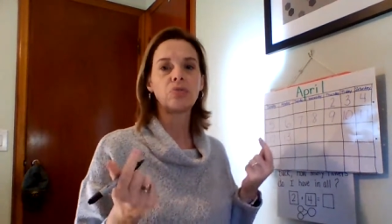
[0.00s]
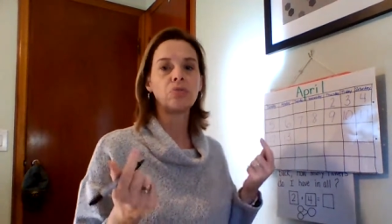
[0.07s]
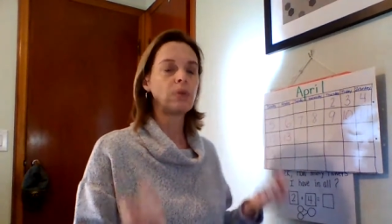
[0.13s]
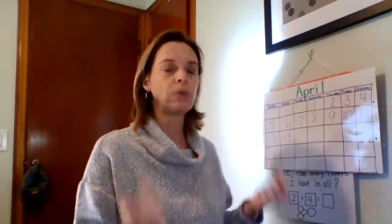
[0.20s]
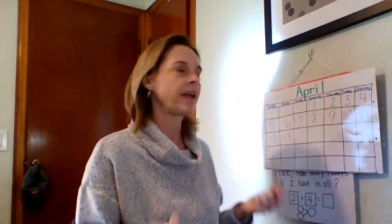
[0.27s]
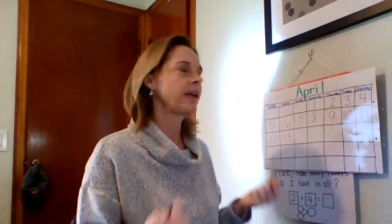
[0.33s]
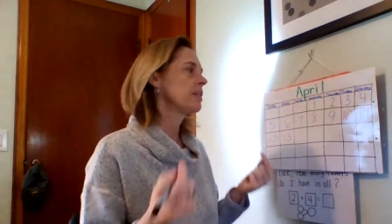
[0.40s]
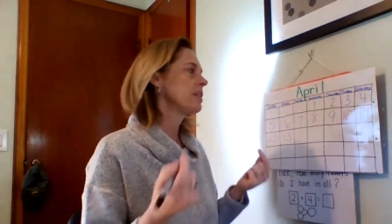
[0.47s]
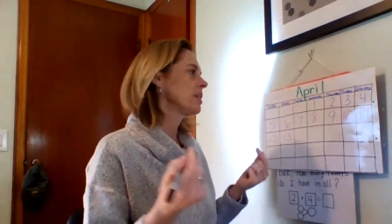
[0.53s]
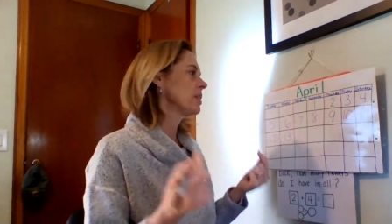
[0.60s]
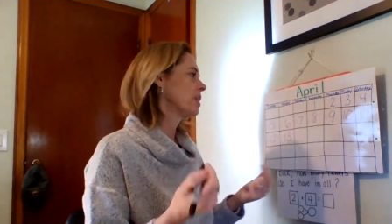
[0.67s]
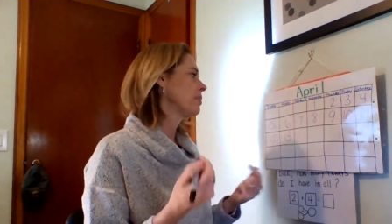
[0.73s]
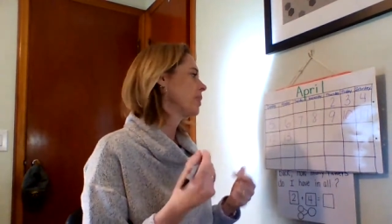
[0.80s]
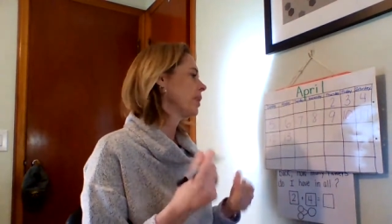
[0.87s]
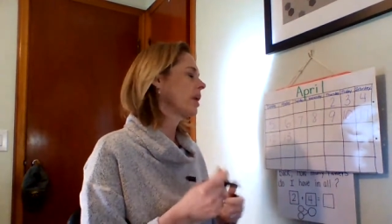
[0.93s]
write the
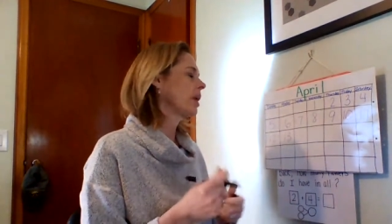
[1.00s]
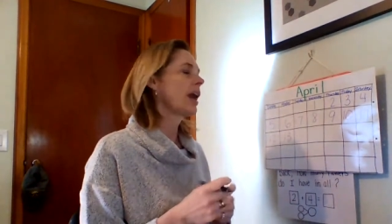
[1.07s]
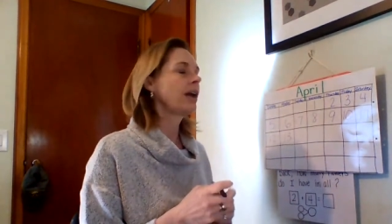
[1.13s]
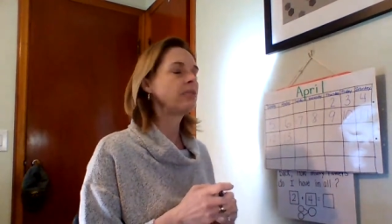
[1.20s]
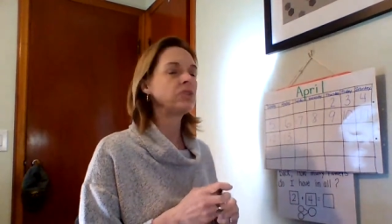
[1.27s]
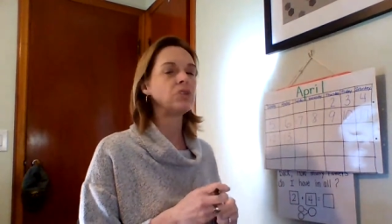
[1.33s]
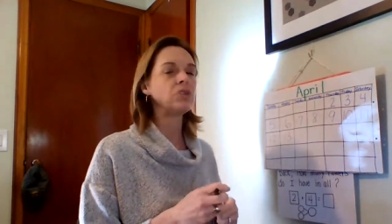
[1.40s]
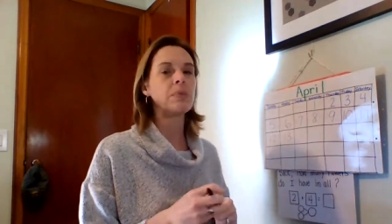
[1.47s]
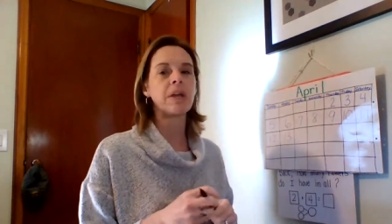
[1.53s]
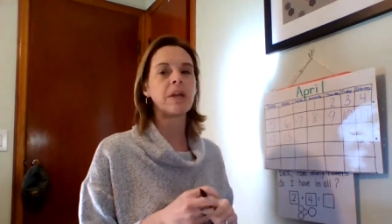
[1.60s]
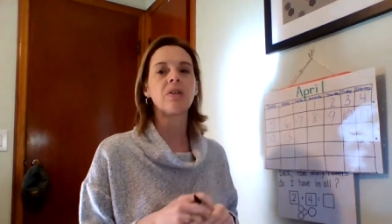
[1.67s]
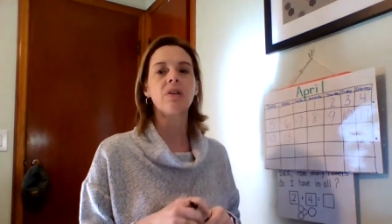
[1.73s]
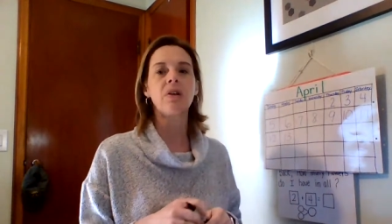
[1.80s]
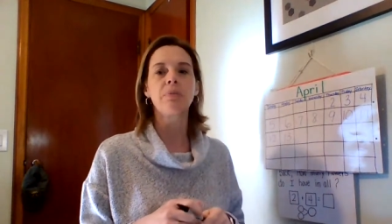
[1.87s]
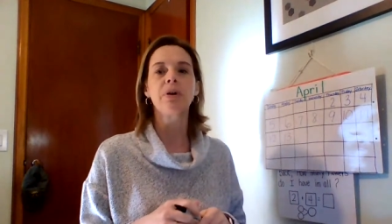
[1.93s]
number. How do you make the
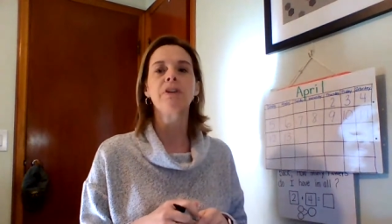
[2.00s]
number